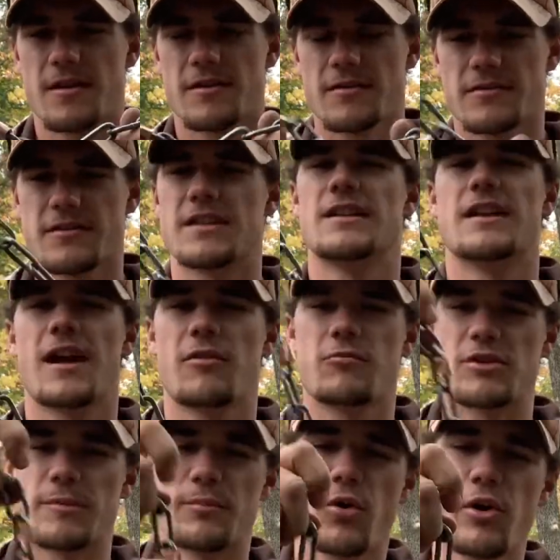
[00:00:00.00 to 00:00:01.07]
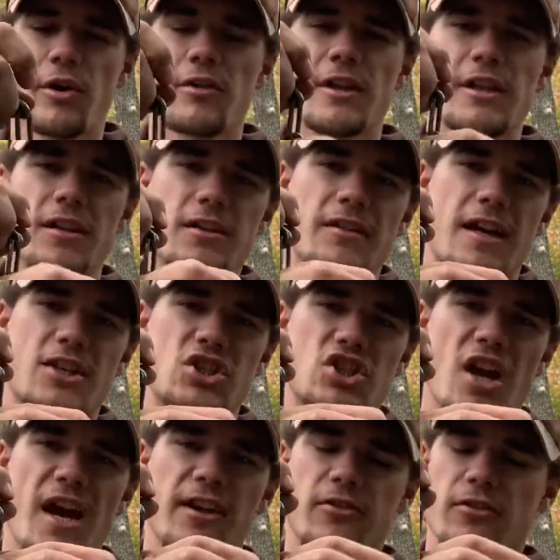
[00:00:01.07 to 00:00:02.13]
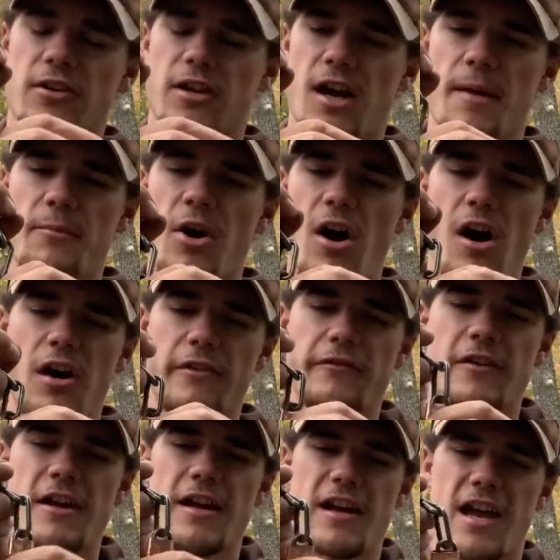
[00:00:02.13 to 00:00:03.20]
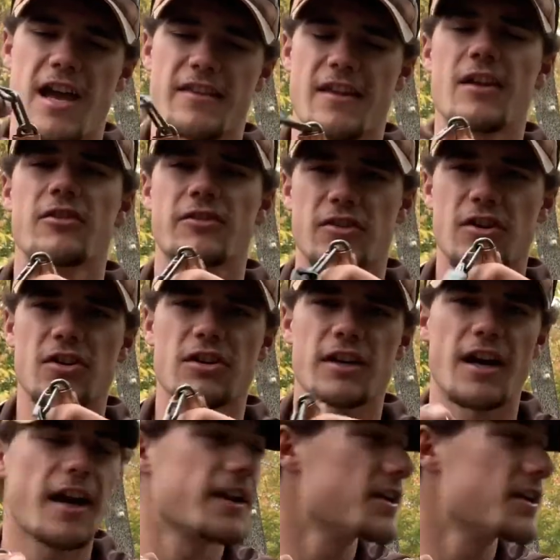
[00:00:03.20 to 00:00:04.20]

See, when you boil it, that shine will come off and they'll turn kind